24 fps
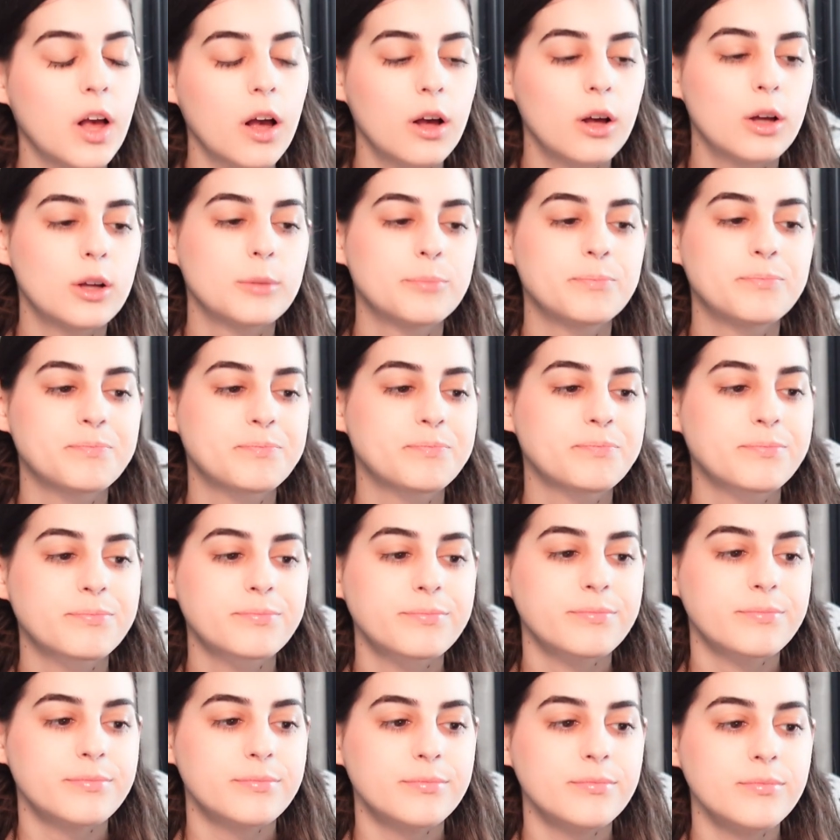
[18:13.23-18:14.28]
I
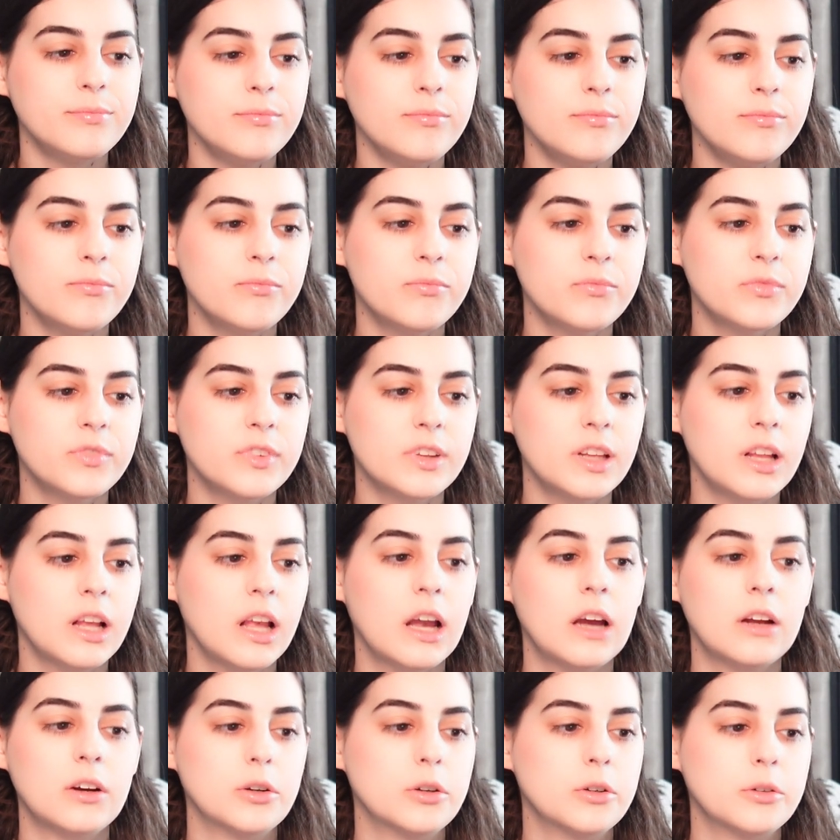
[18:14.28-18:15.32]

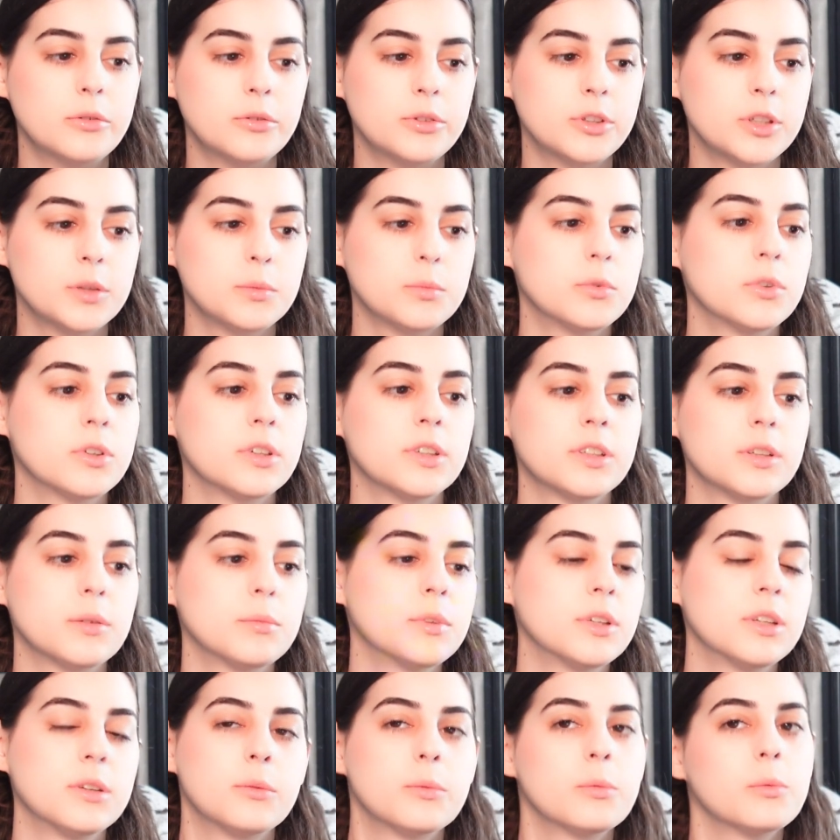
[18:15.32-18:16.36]
don't know, just more
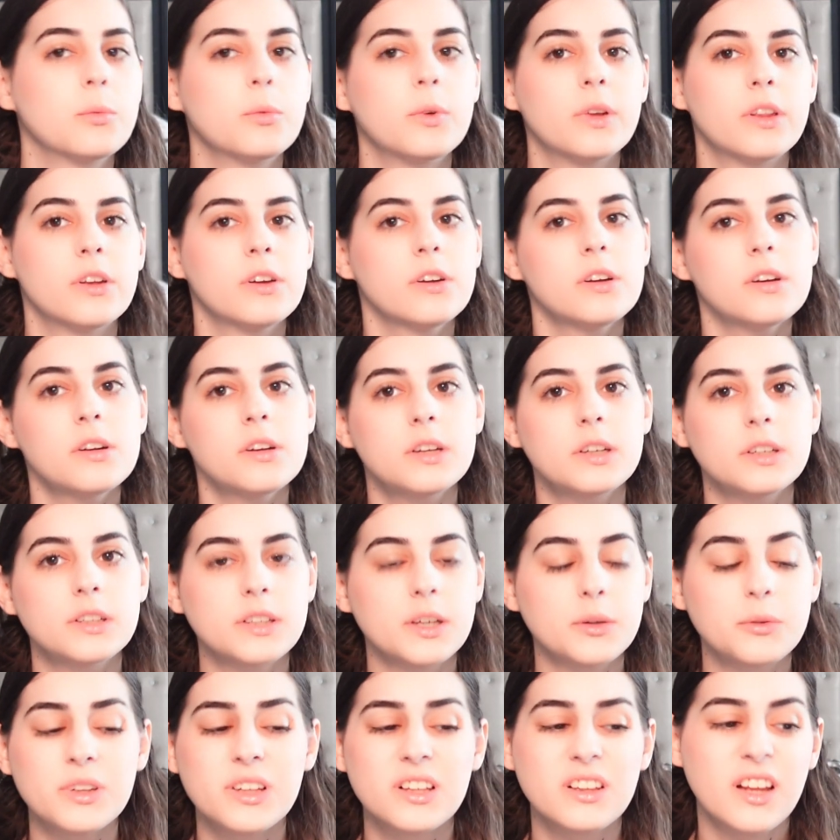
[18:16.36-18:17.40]
something with her,
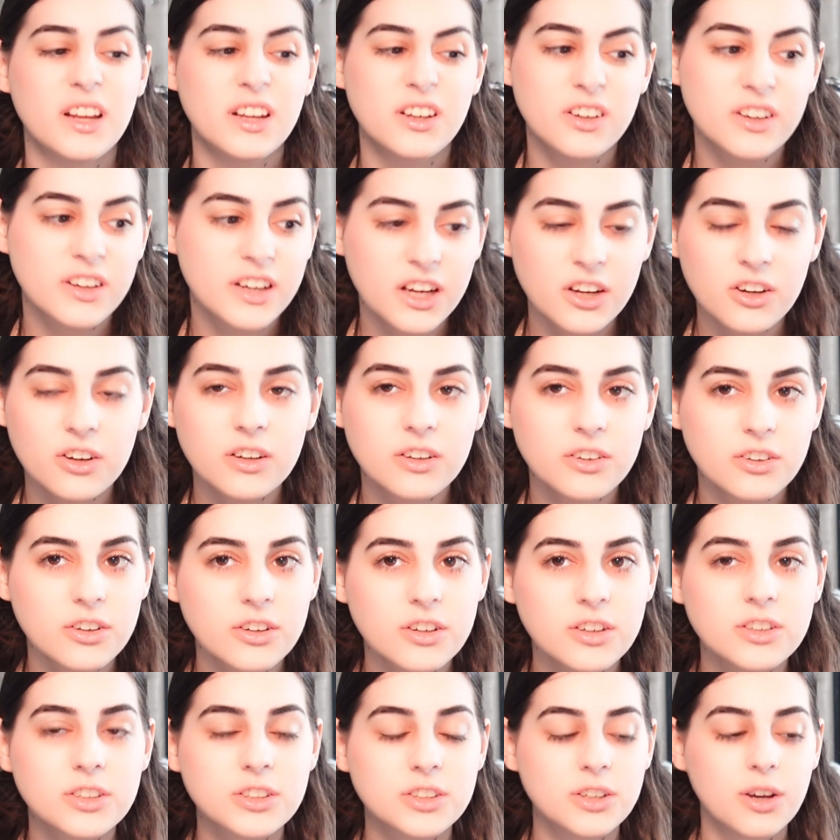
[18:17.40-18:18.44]
because I really like her
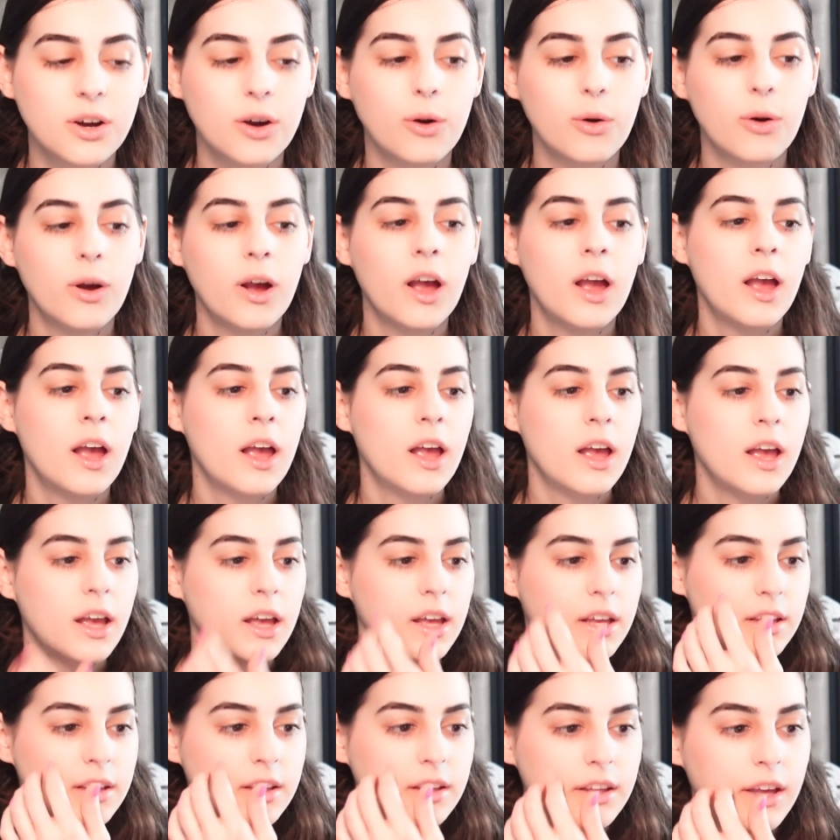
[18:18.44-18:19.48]
character. So
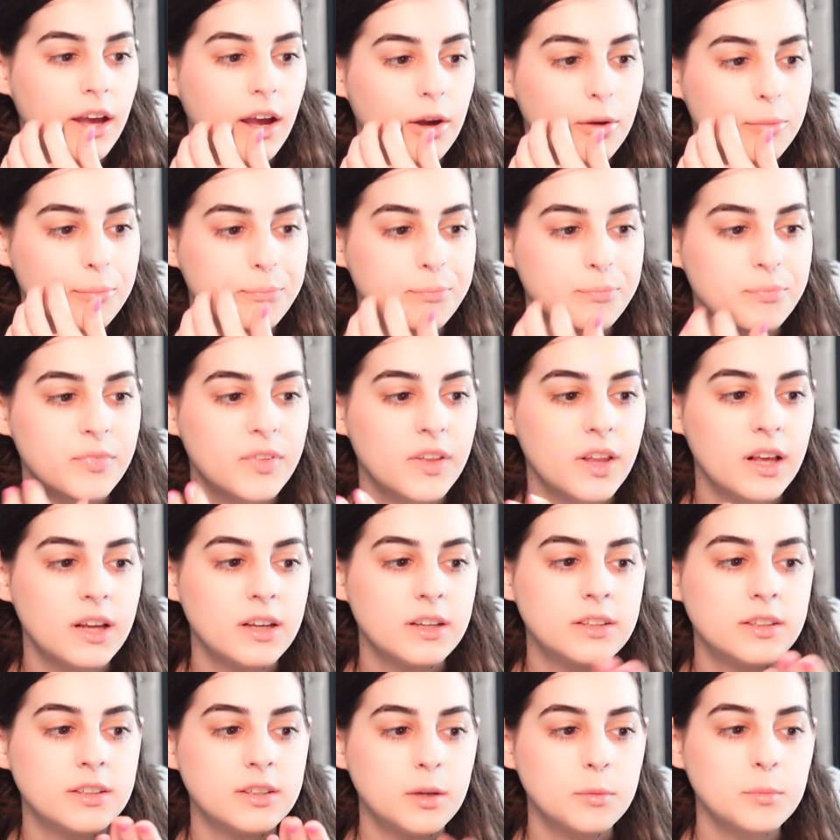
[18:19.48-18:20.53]
yeah.
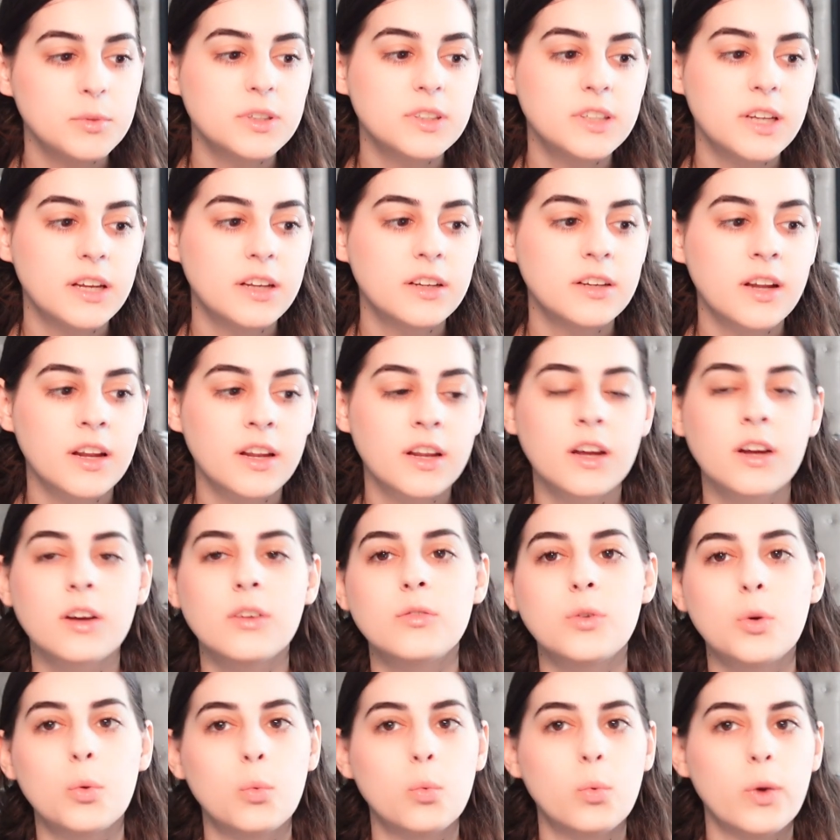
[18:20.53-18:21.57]
Number 10, I
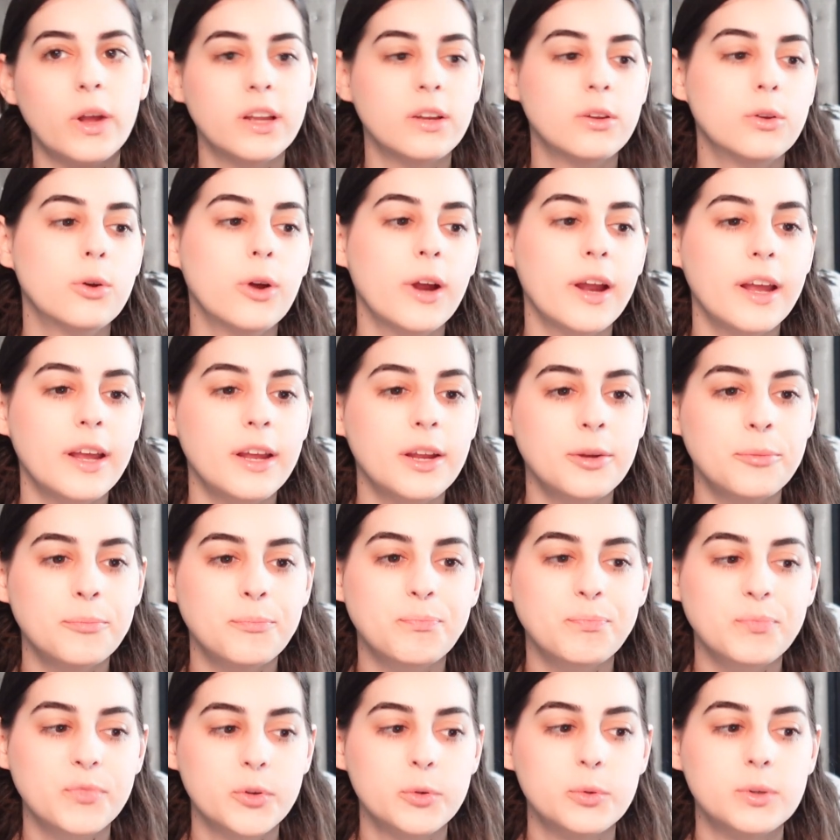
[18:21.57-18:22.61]
have Wade Gray,
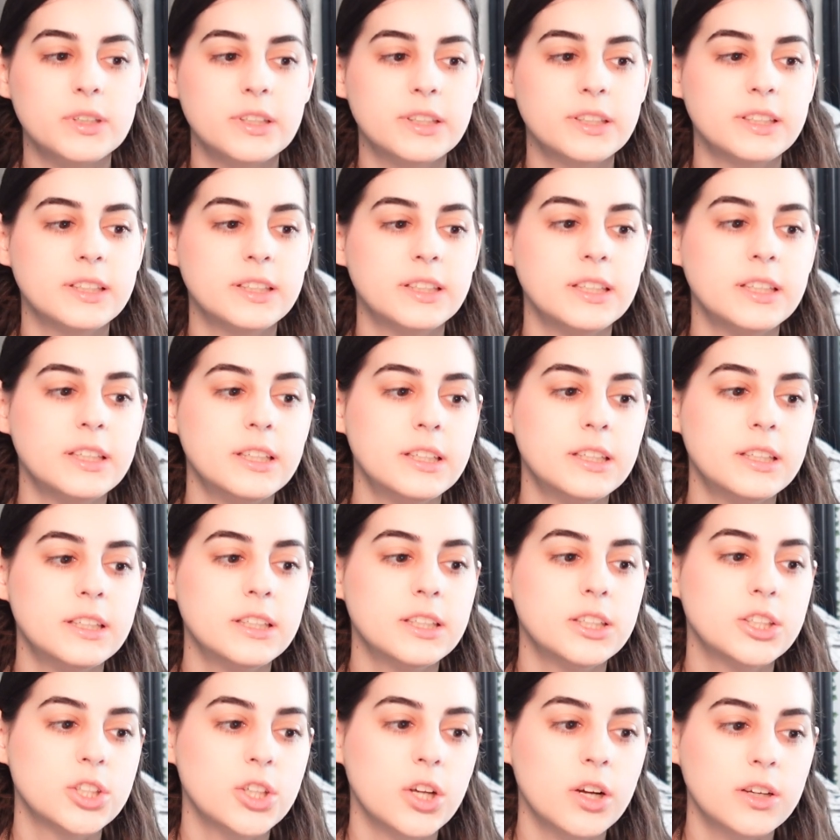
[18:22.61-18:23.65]
who is
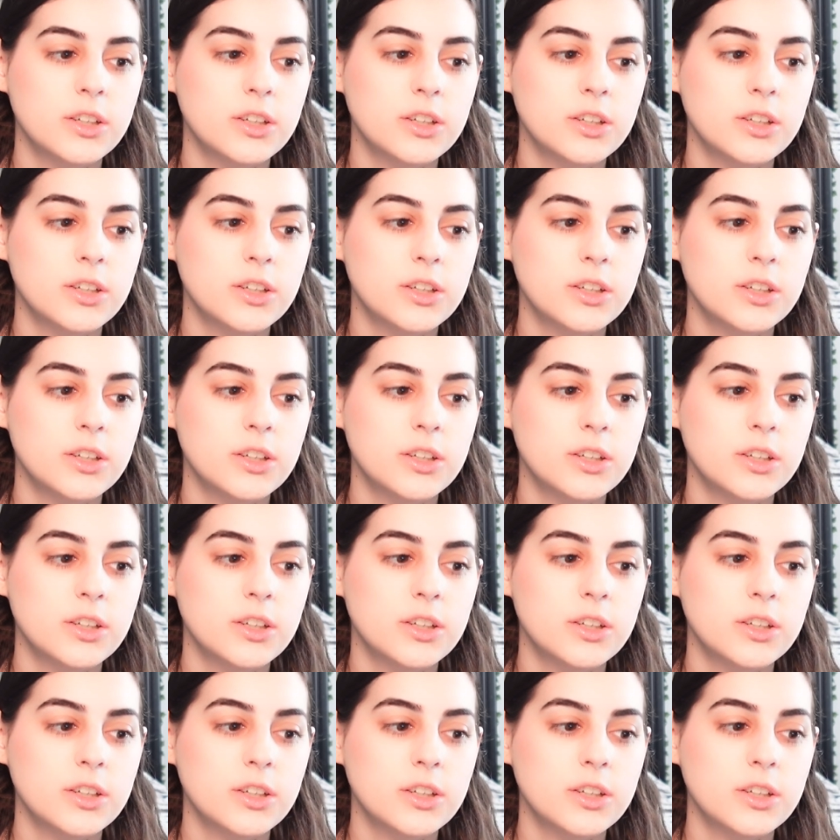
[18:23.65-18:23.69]
the